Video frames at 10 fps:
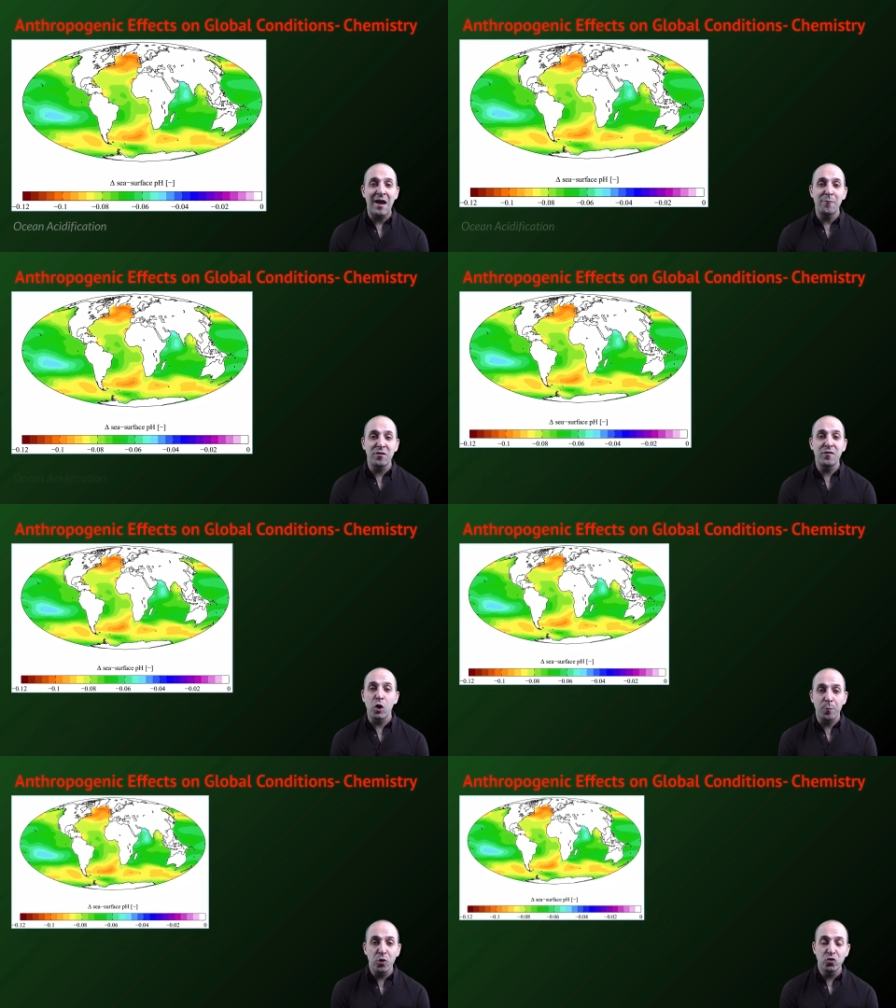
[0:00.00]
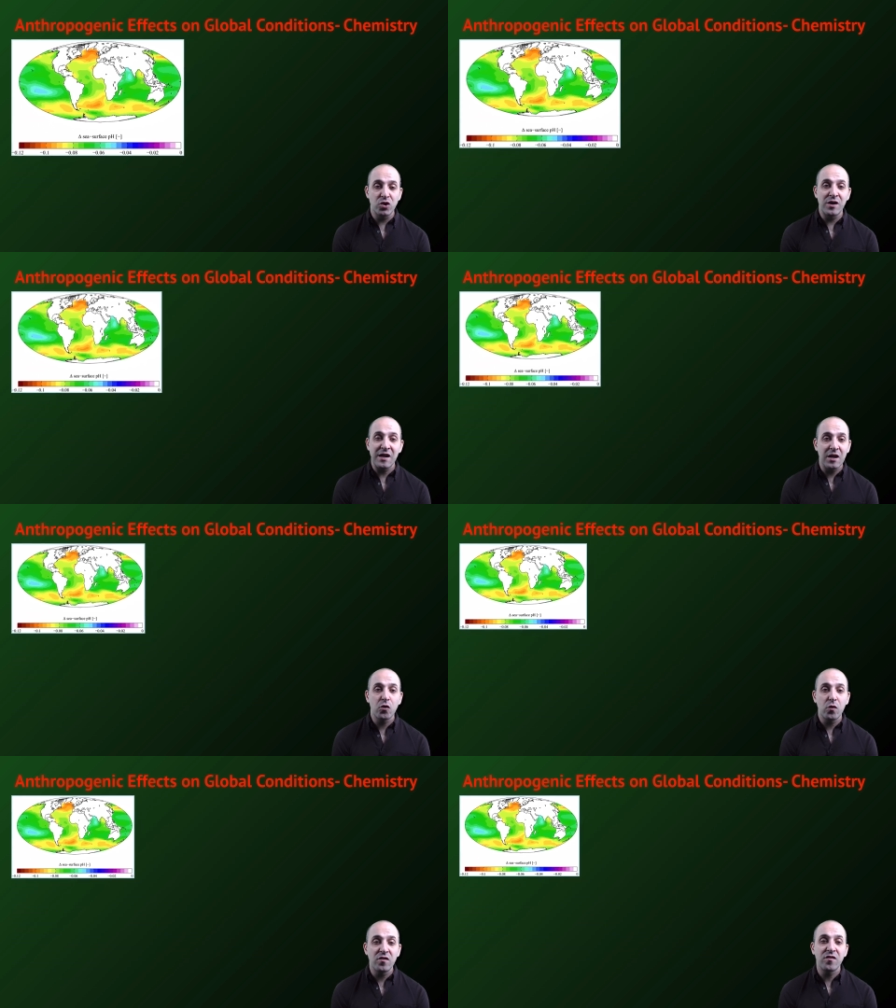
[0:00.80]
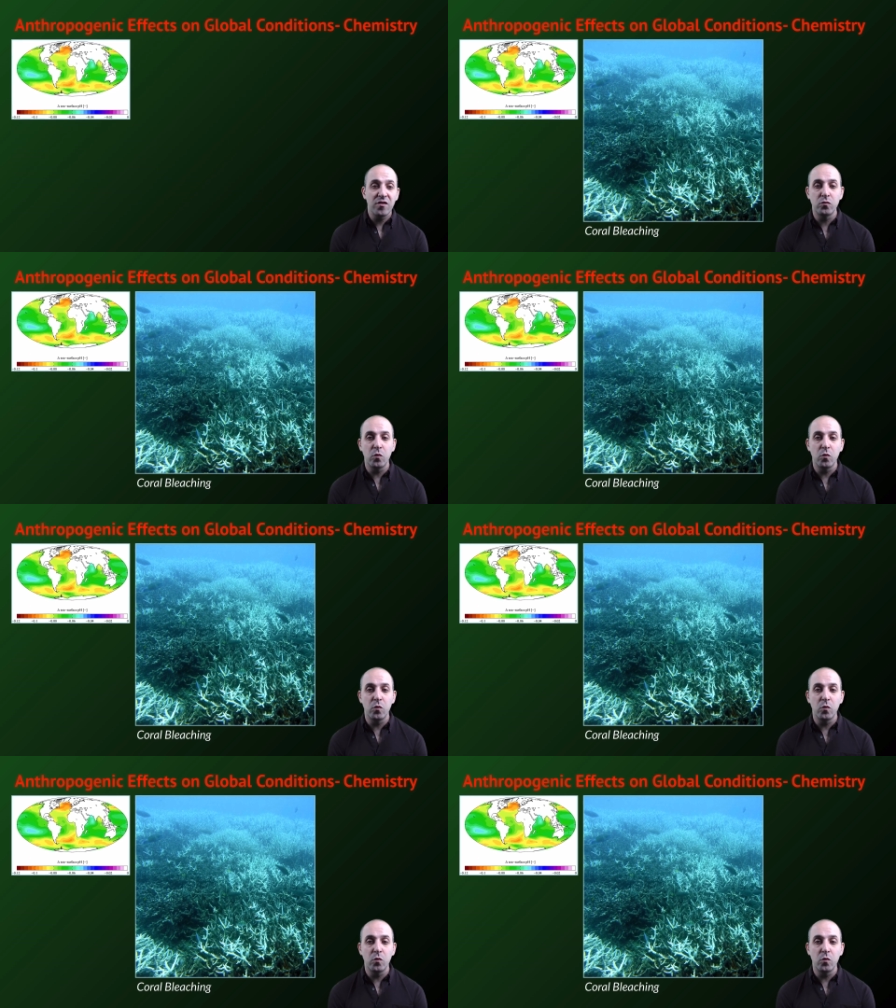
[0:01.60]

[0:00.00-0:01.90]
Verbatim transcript: atmospheric pollution increases,